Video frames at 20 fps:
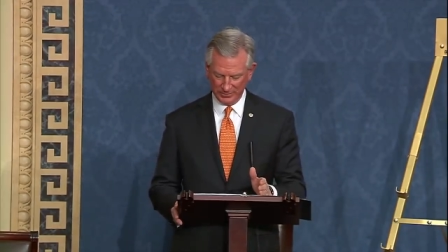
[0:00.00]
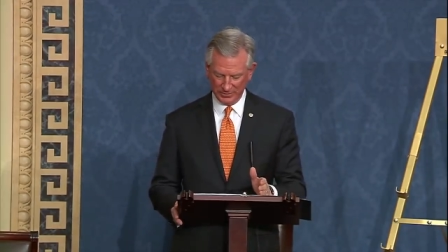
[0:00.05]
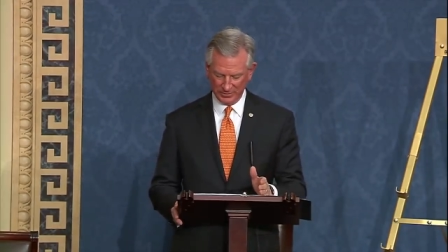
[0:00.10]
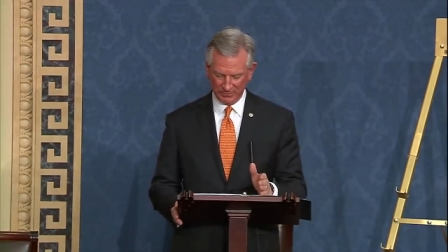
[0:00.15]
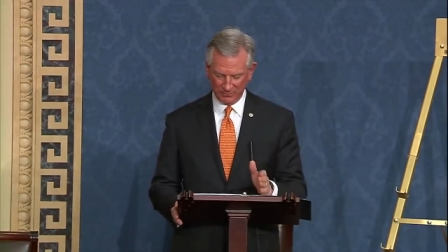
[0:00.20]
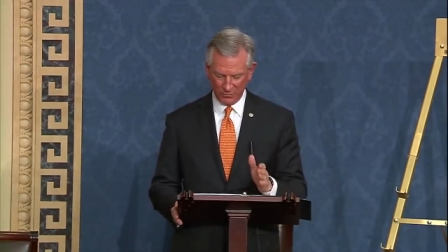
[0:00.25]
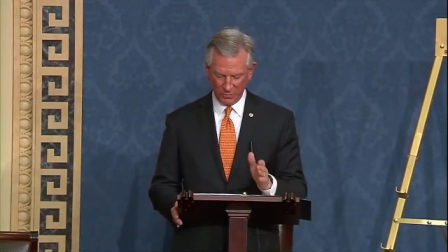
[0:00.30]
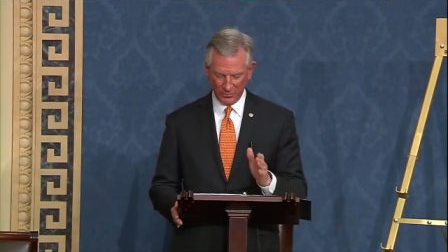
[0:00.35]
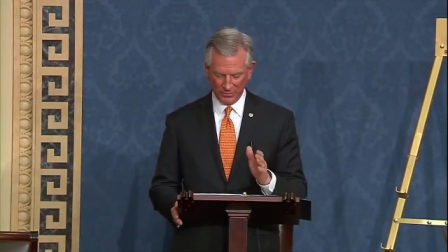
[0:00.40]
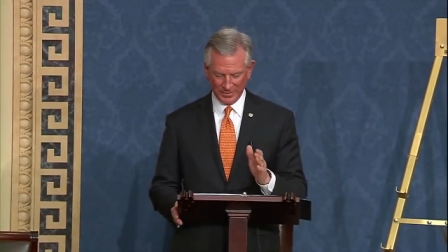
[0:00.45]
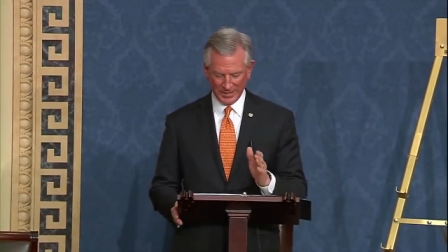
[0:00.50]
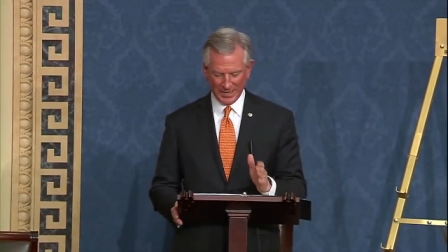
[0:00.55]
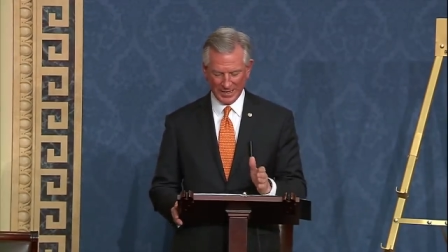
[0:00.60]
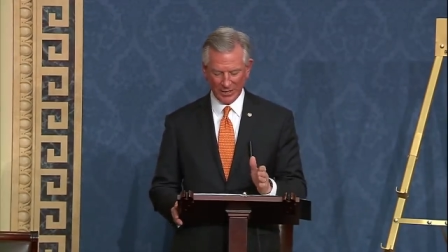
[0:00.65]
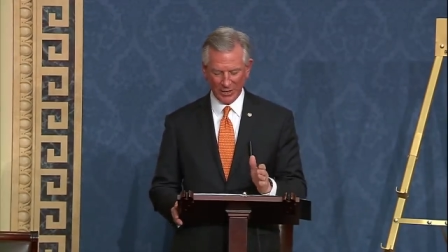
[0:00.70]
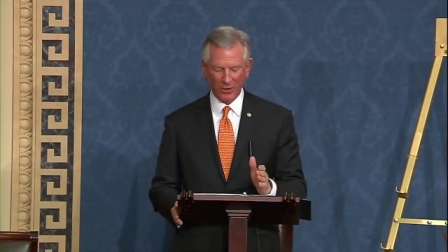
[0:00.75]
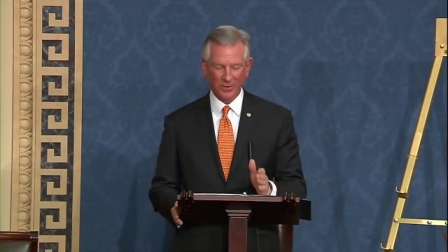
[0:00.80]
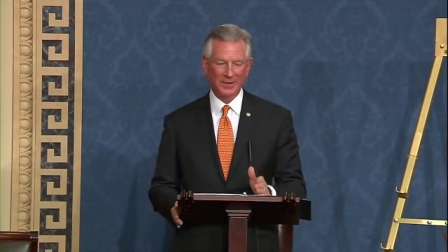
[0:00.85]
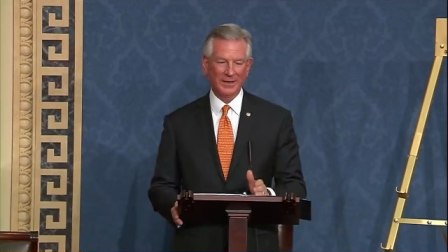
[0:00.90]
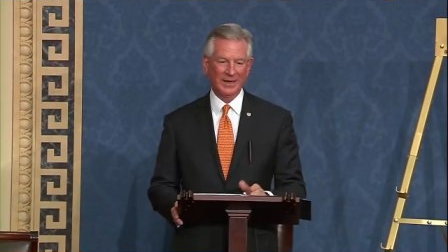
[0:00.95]
for they
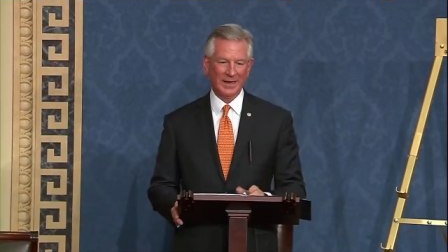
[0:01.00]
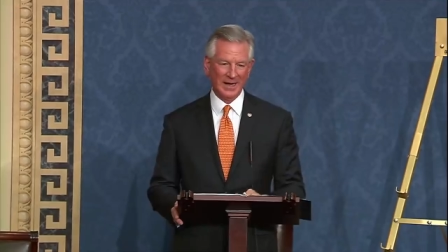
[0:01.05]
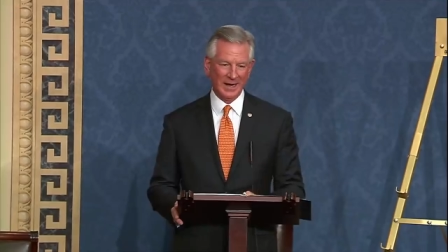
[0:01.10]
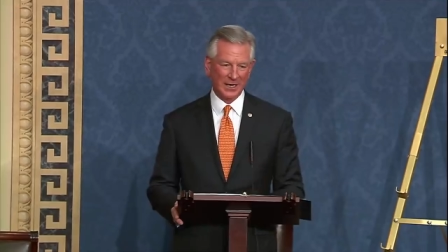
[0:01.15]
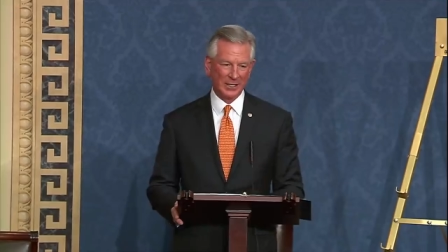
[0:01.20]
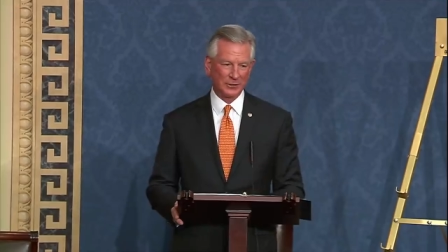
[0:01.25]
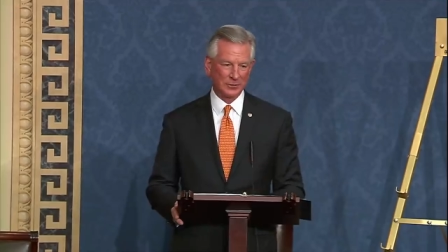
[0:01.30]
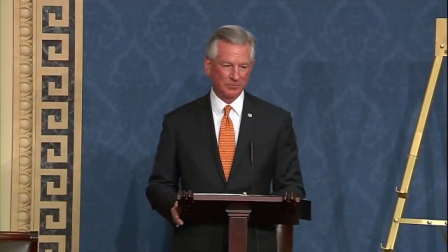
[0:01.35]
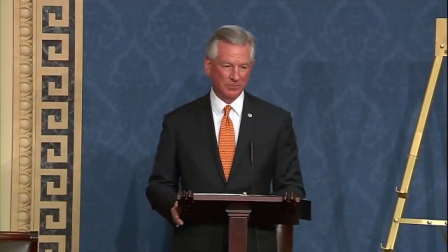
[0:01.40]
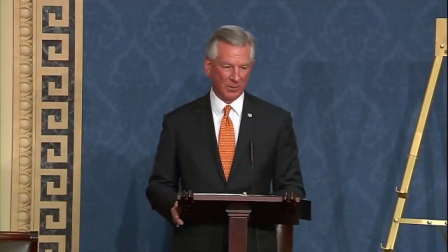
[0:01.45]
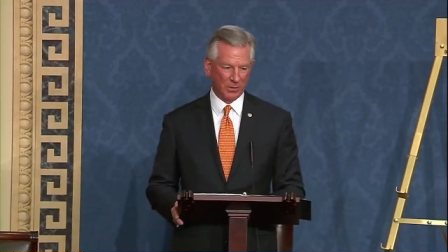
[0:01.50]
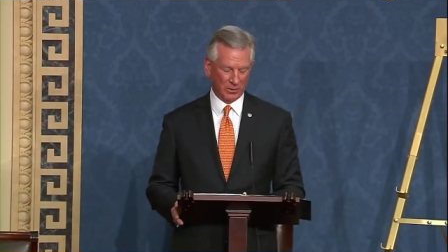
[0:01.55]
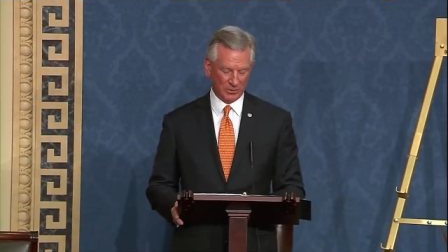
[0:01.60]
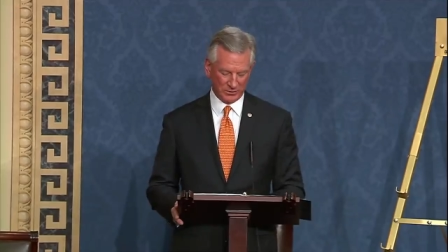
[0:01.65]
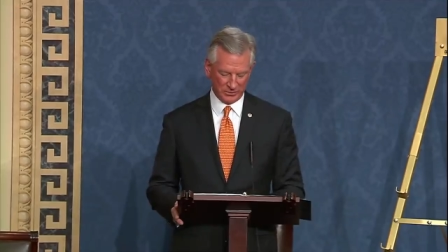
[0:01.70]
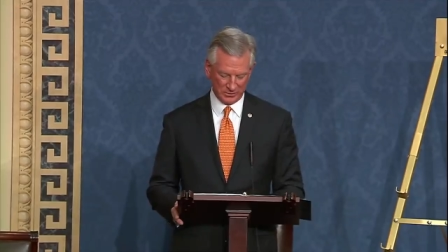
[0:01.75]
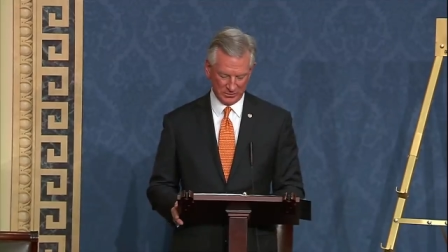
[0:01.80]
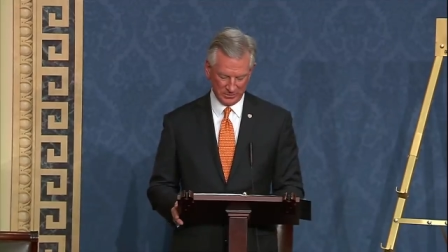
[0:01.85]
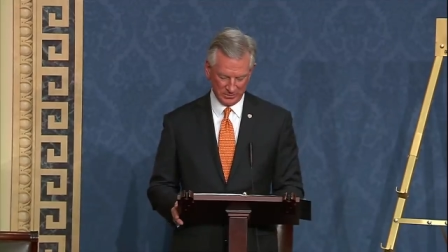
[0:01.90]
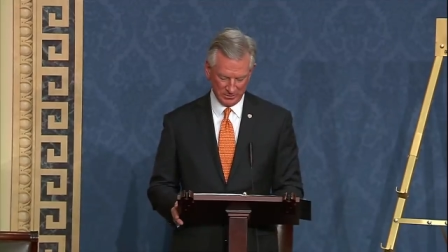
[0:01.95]
are the
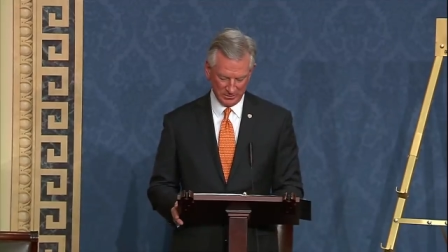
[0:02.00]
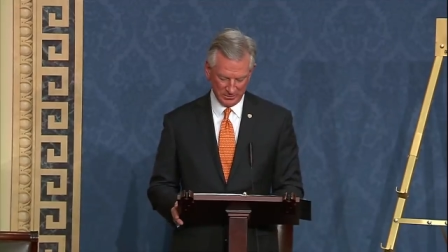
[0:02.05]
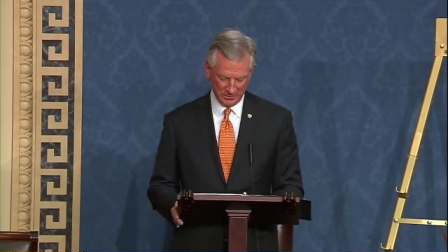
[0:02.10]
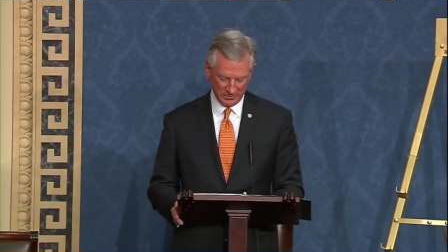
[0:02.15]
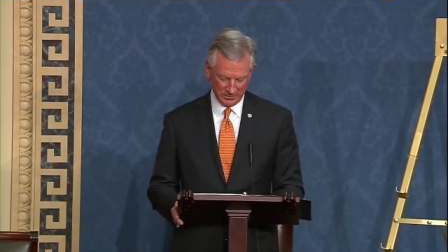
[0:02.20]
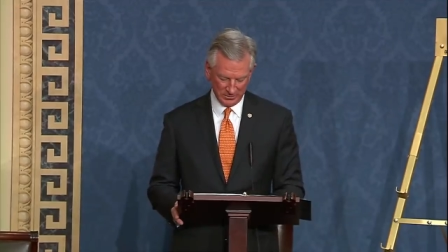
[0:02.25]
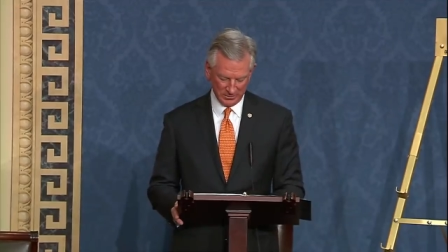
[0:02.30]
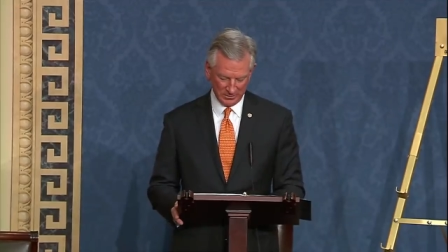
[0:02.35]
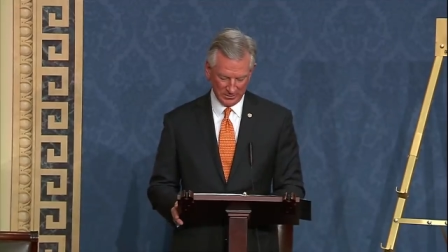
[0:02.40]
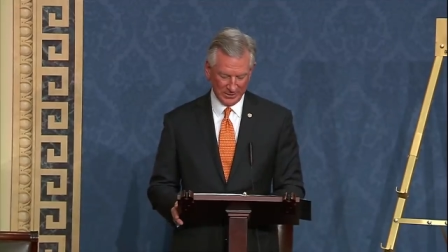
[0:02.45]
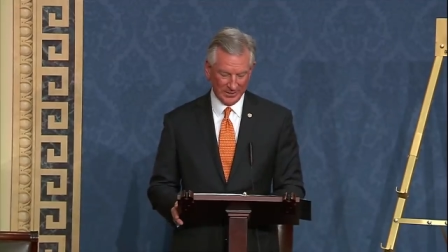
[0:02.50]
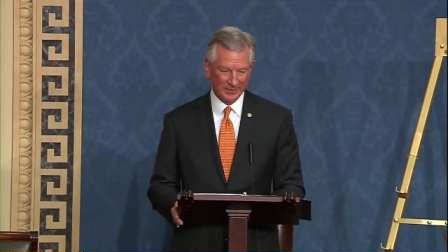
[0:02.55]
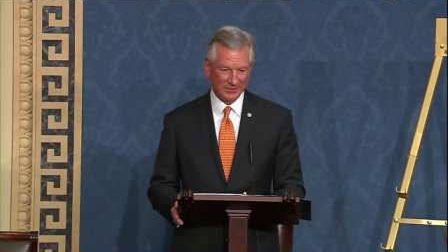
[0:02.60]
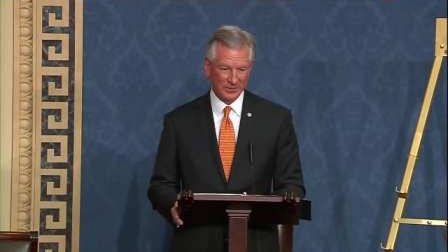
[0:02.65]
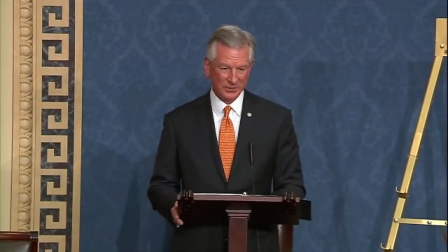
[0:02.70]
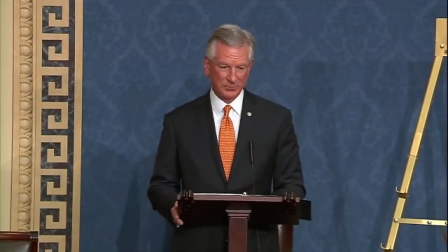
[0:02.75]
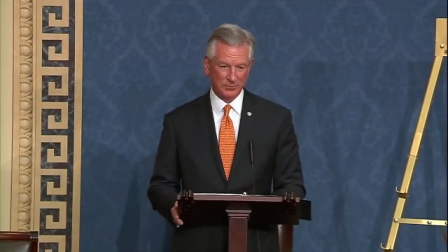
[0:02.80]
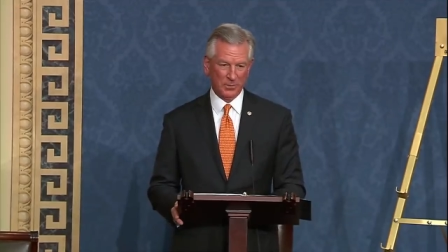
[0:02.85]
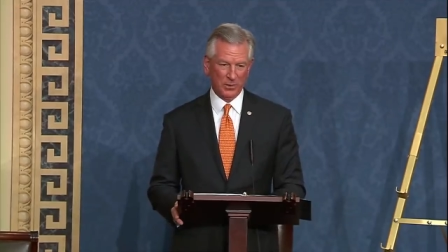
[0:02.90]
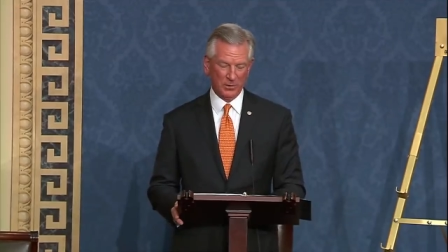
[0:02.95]
experts in
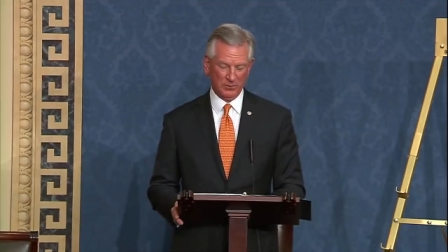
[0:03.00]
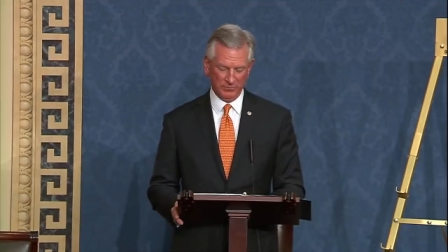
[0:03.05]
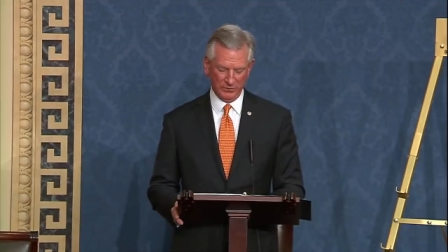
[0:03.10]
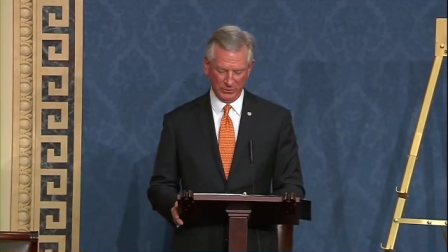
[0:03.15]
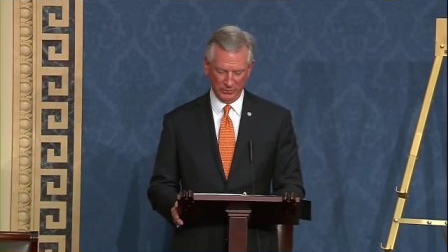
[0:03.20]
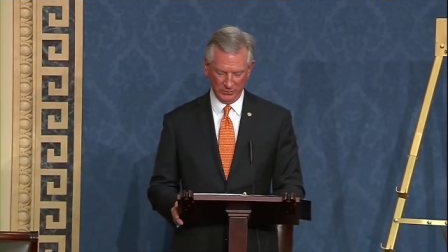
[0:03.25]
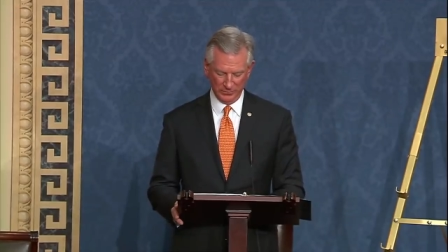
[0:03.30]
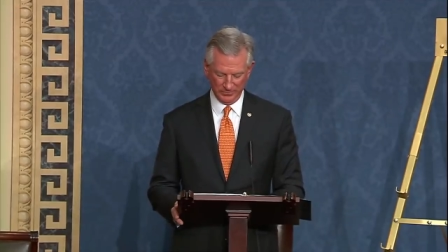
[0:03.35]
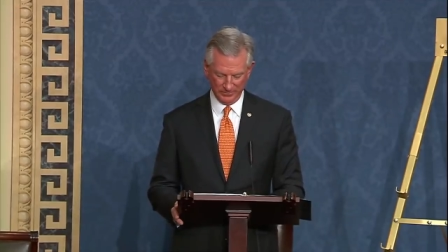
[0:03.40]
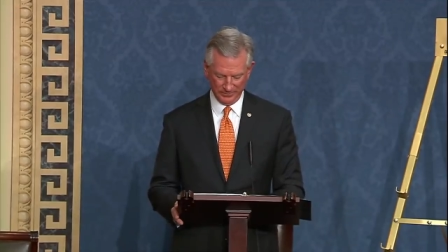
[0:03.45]
this purview.